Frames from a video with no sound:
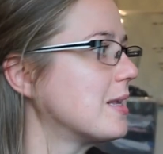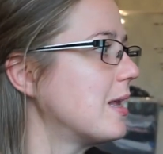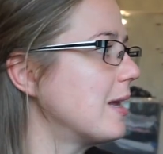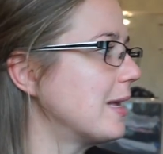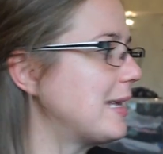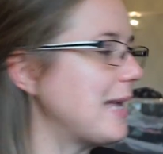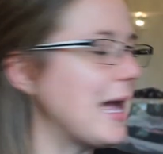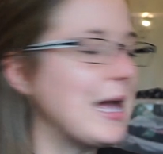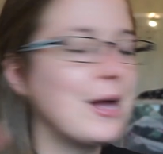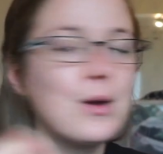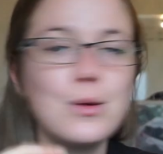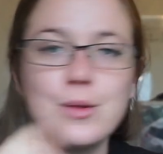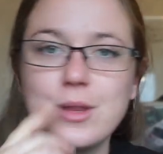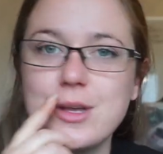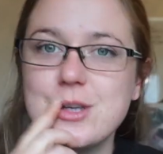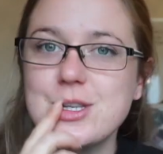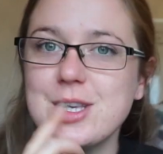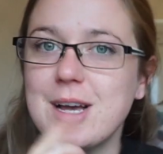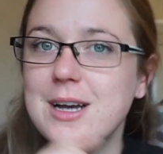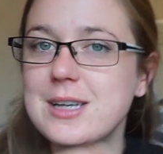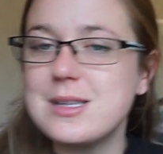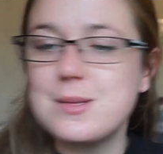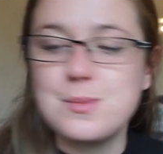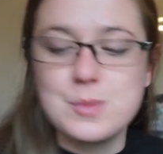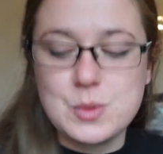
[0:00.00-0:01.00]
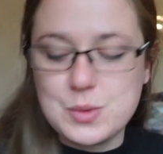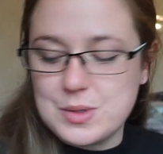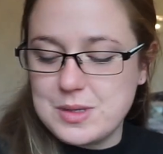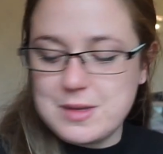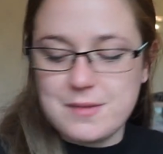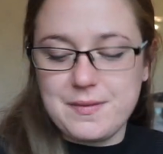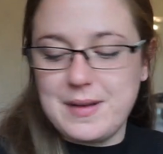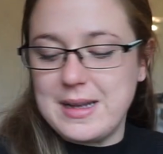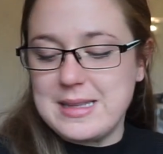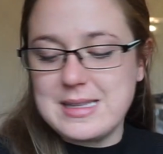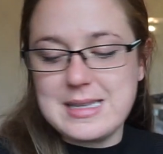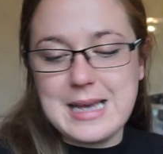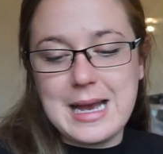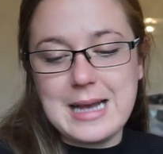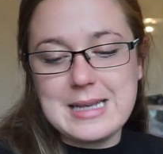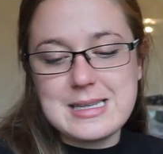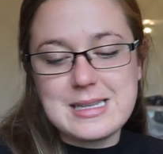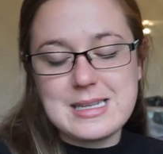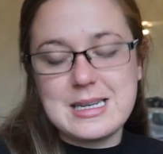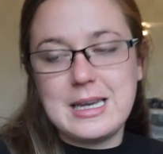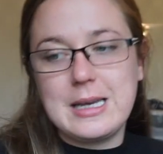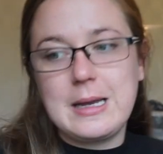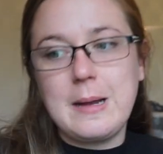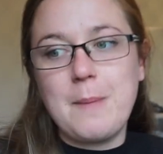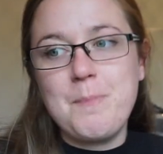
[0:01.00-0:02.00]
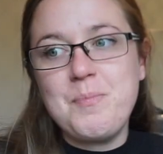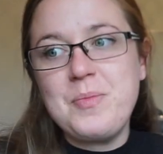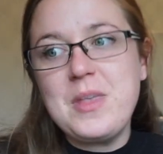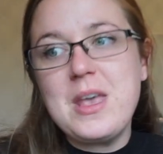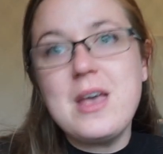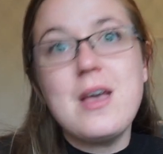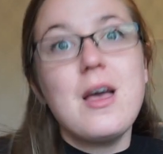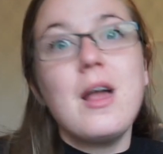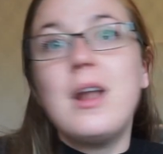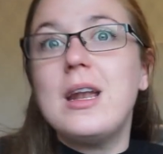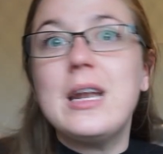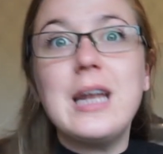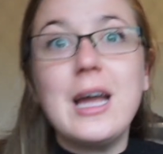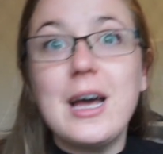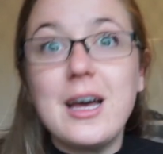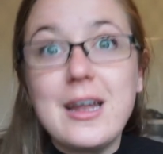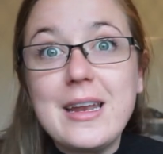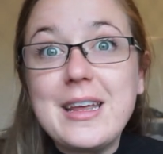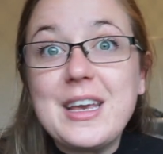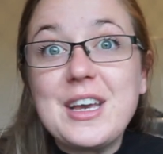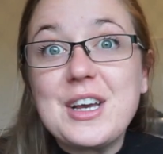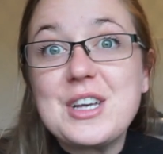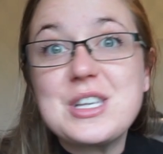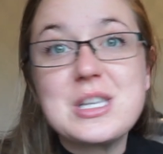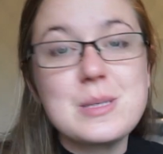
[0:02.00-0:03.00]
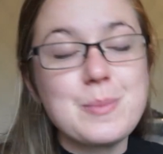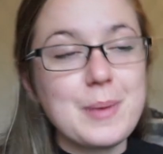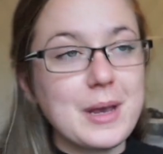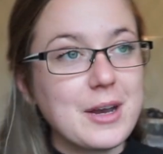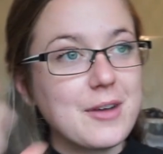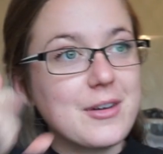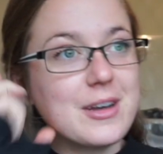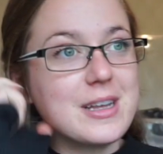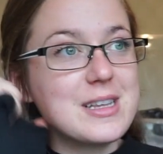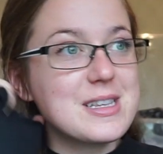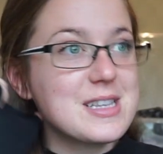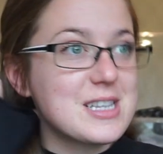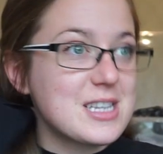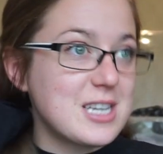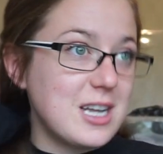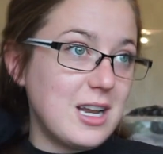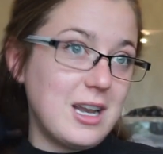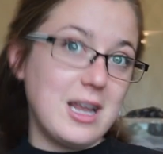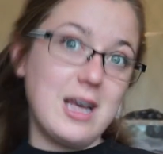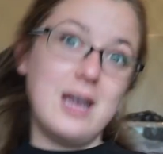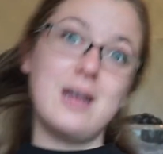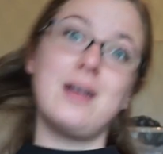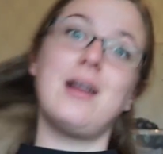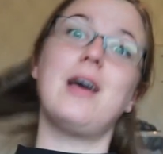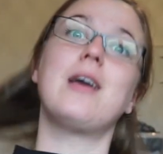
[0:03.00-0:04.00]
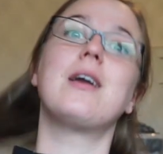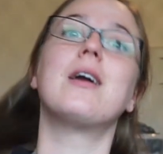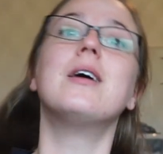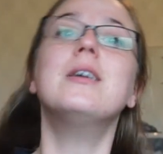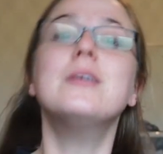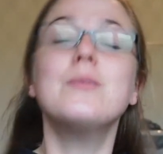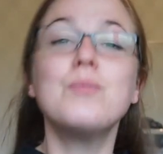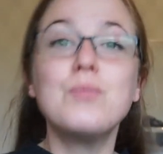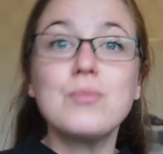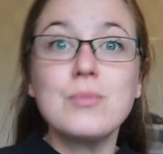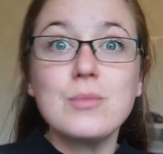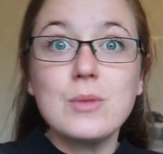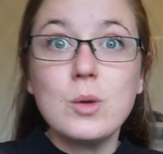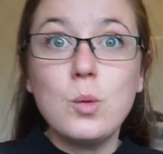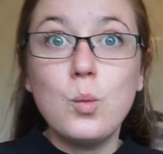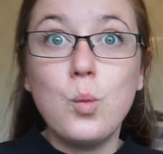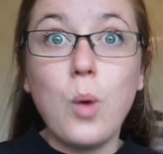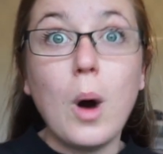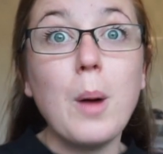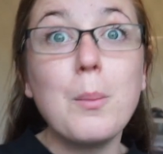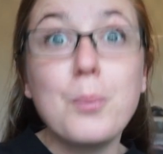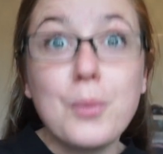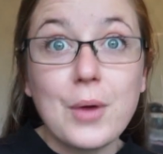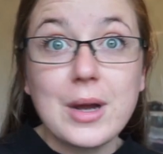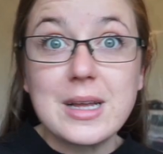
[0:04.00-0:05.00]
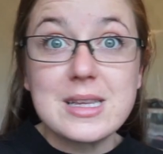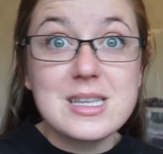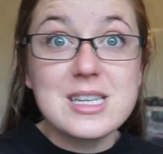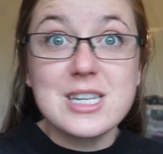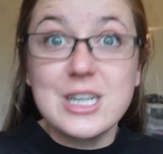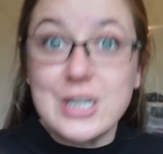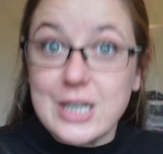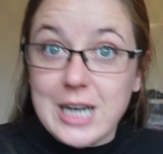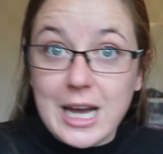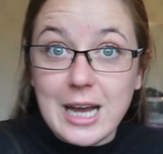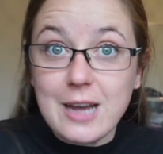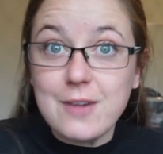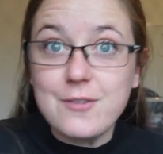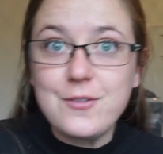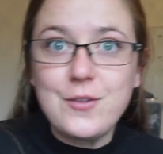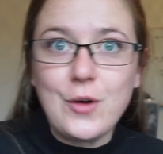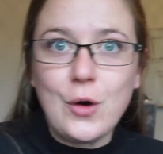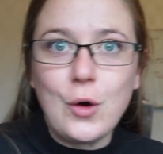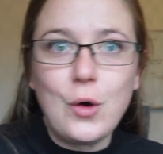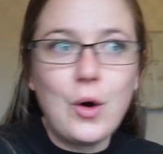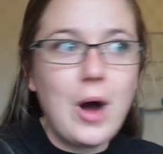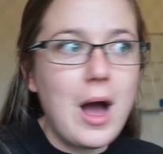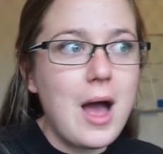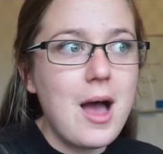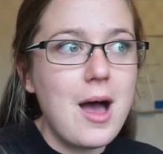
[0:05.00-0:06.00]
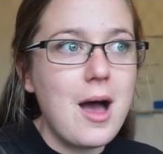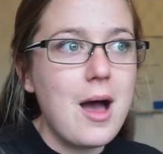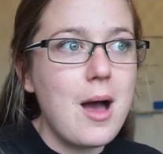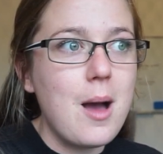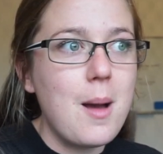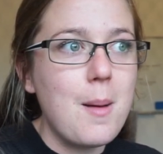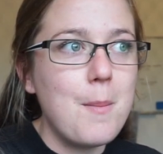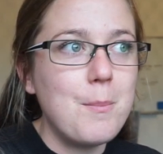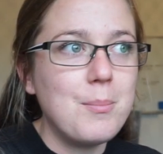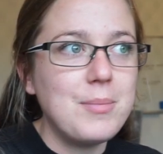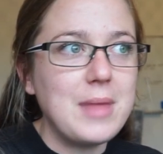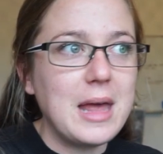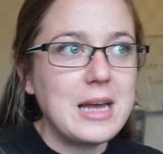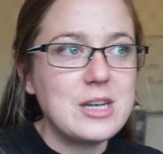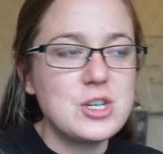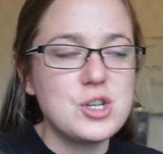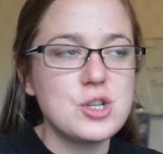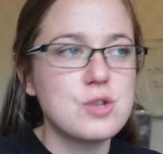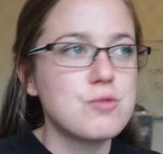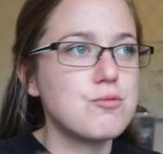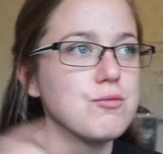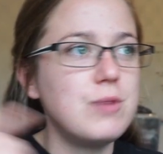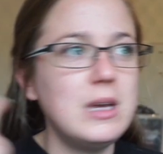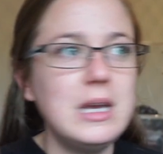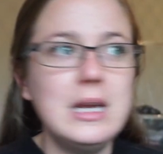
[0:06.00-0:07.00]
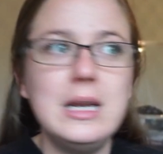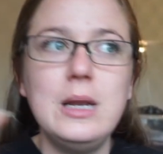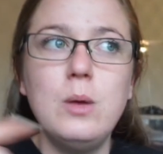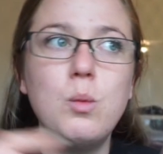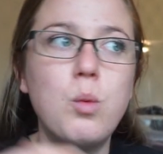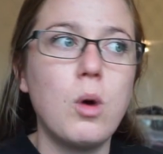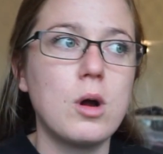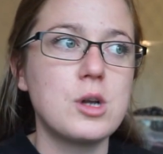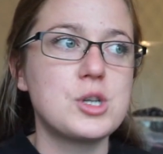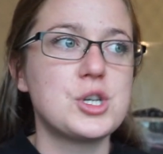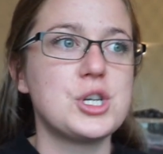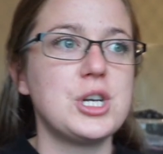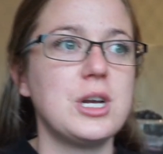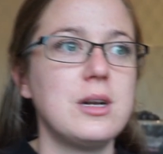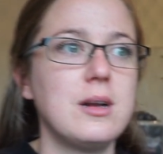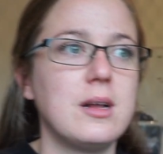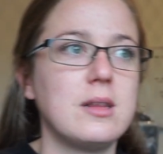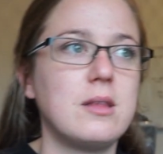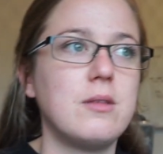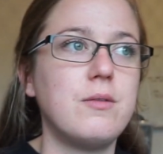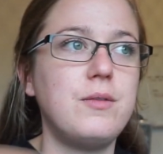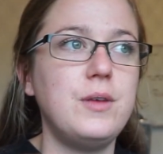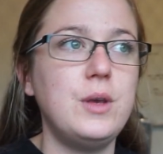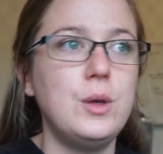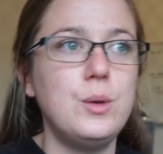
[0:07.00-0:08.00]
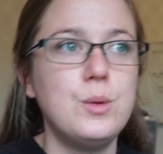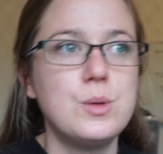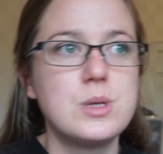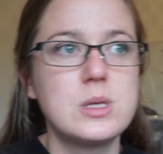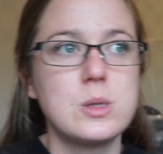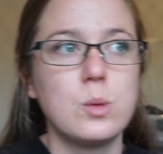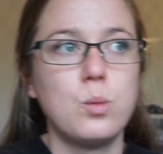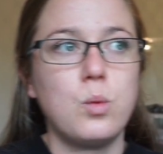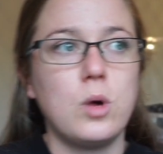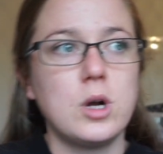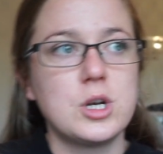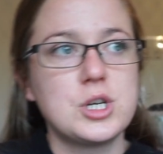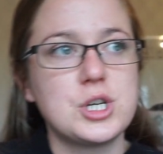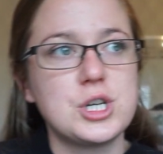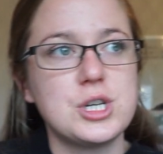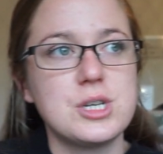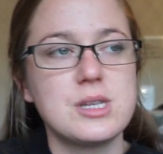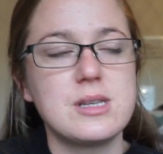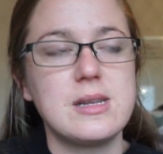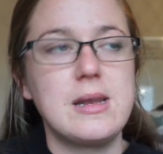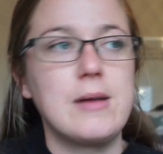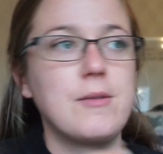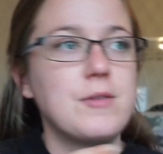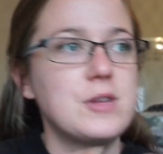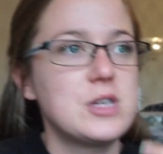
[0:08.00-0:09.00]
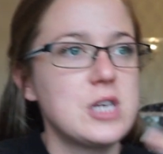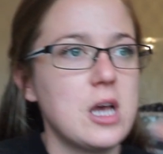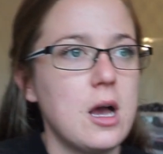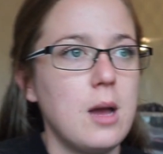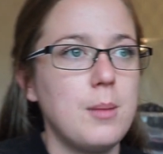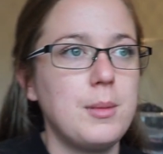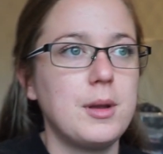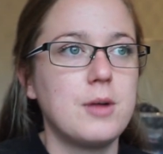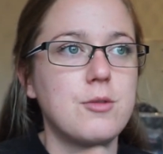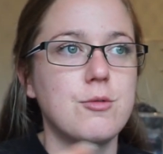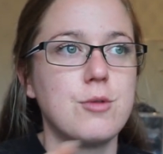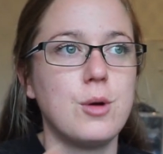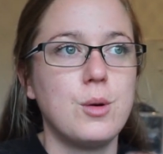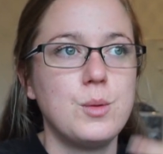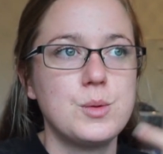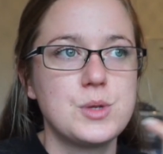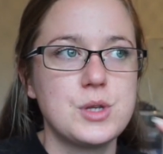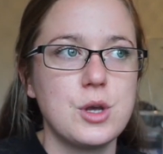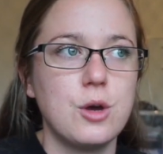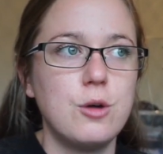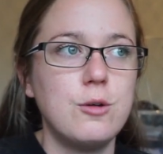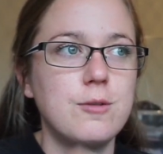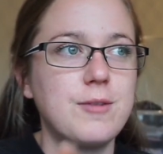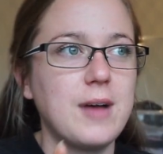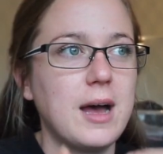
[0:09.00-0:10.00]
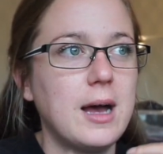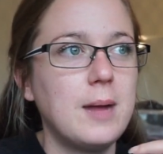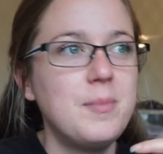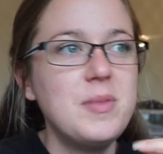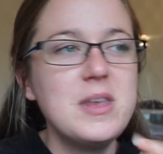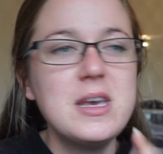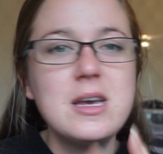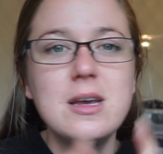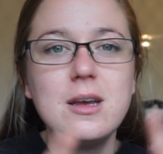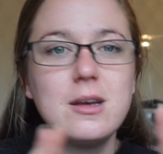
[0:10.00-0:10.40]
Getting all those items was a fantastic learning experience to learn like what brands to look out for, and just really watching like the views, the watches, and every time it rolls over.